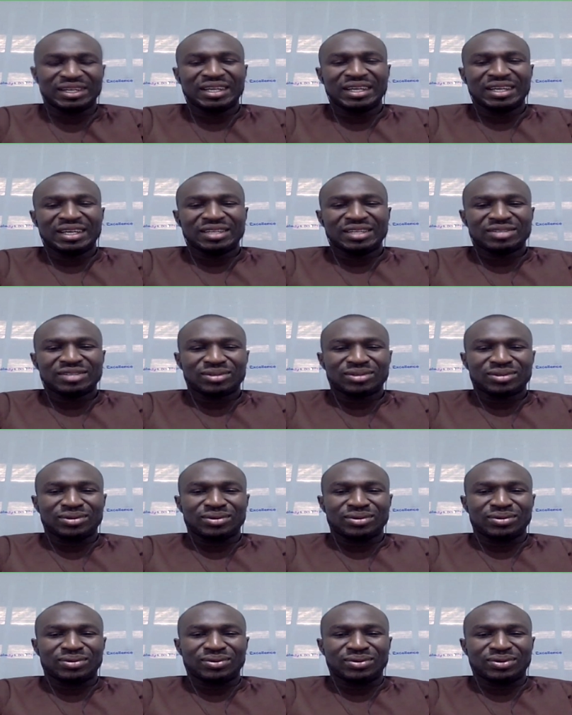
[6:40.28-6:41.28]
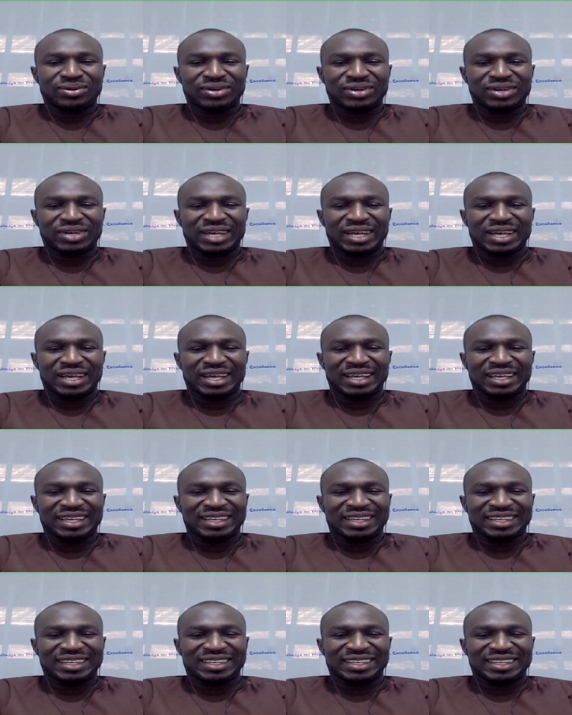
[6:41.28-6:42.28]
So
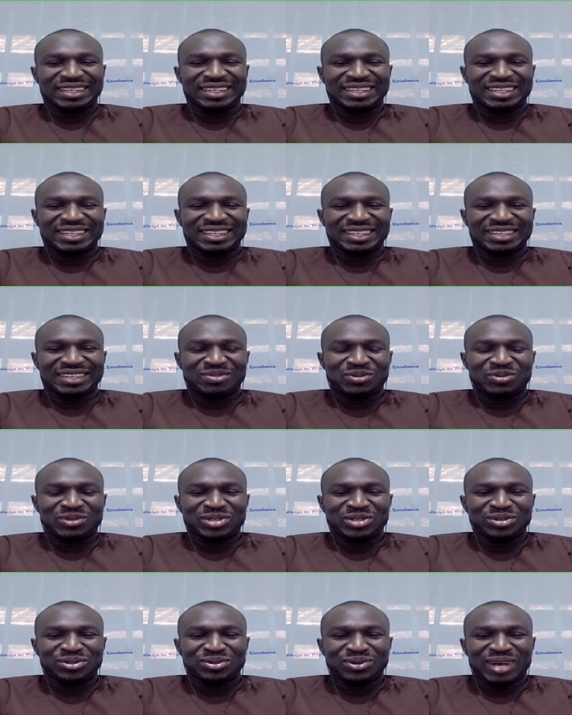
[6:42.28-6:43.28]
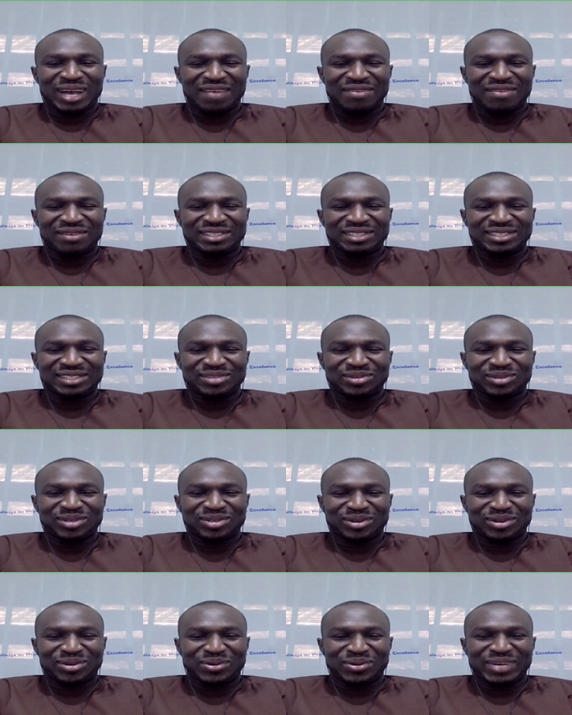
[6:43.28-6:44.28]
uh, we shouldn't have a
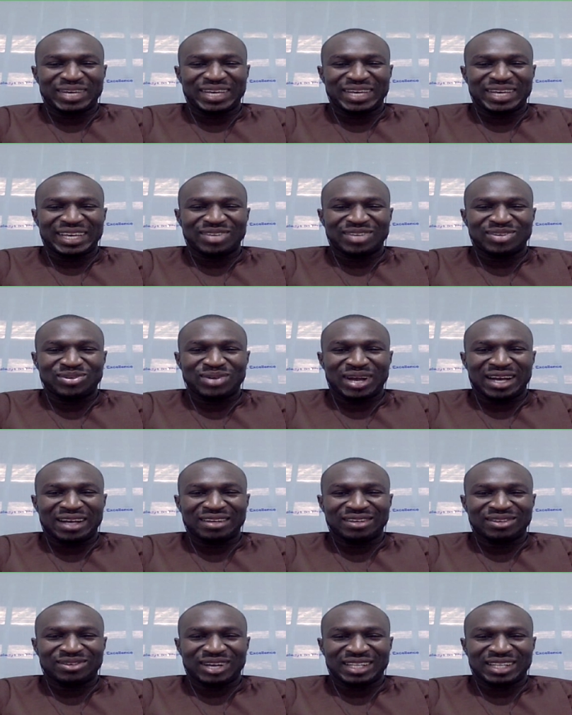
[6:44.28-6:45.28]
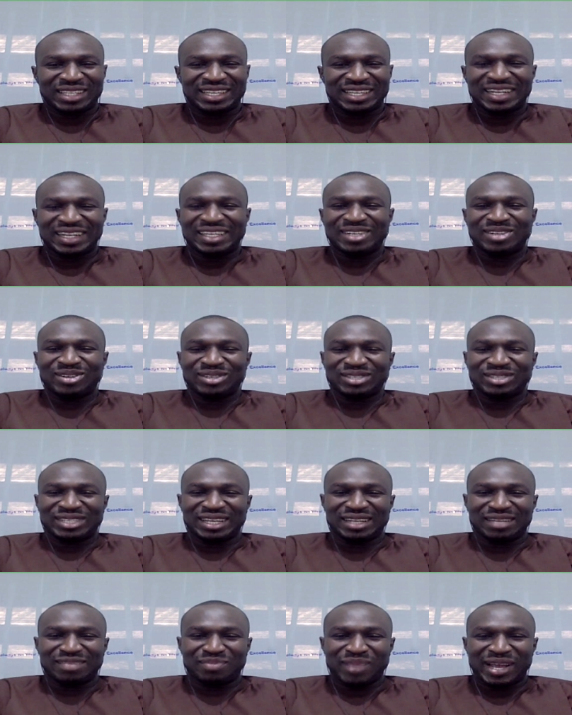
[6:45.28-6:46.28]
situation where you are you are telling us
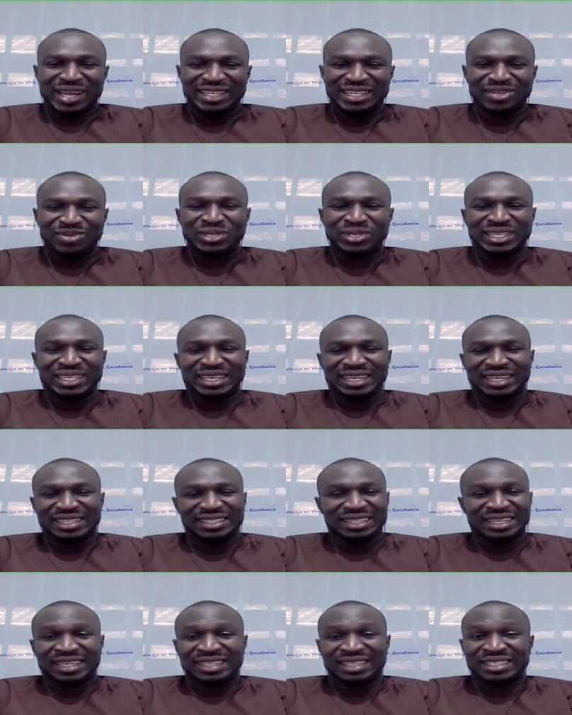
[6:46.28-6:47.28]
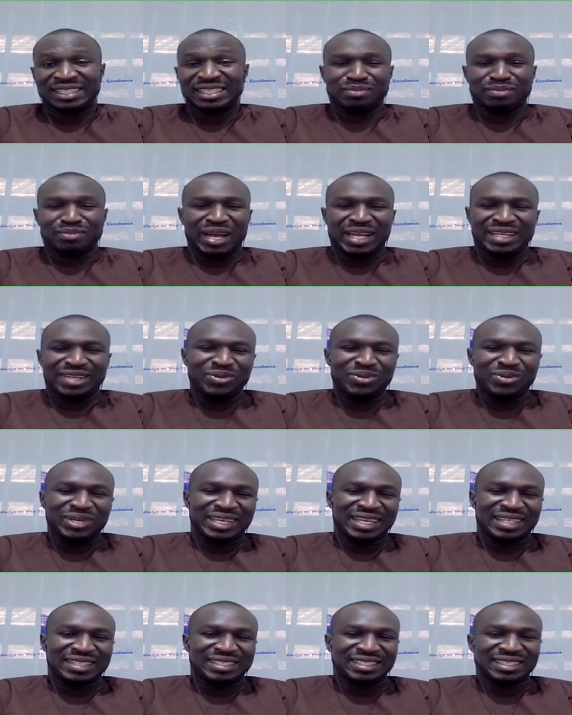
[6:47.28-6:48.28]
that by the weekend, and this by the
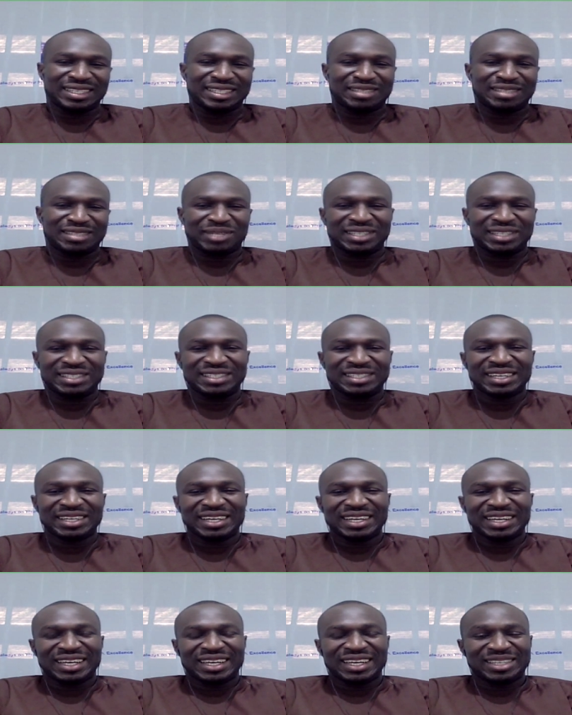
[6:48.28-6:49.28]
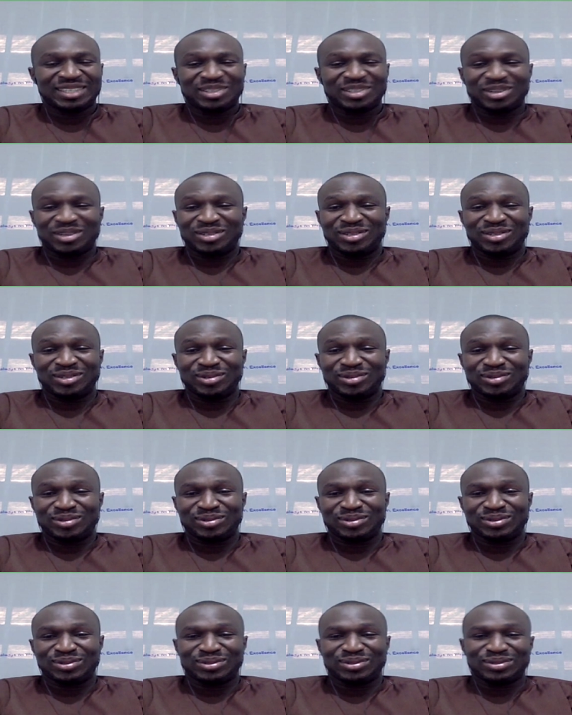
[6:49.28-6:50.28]
weekend statement is not new to,
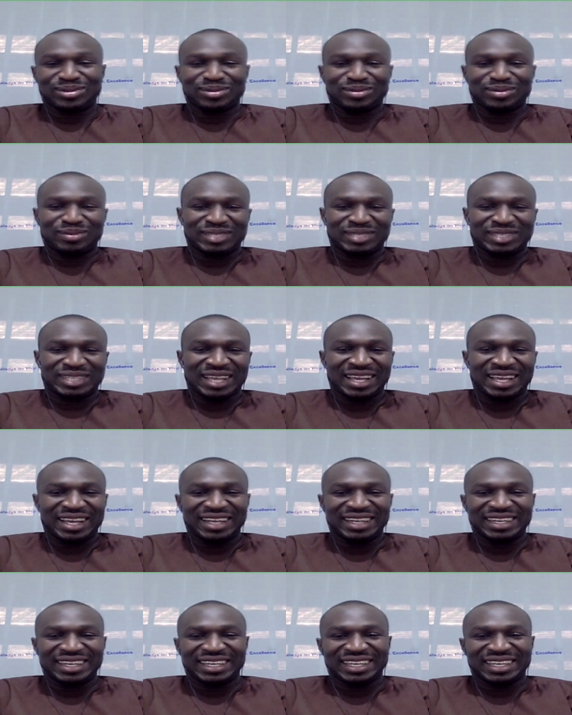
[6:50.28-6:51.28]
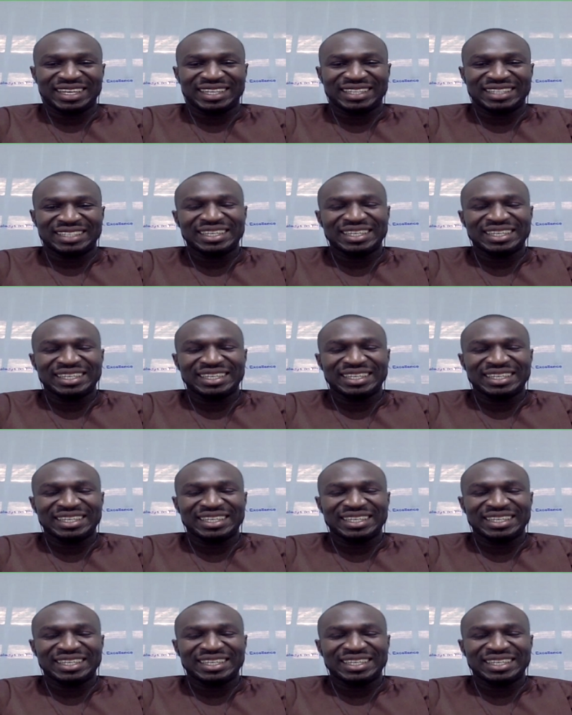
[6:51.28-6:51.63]
to Mr. Heineken.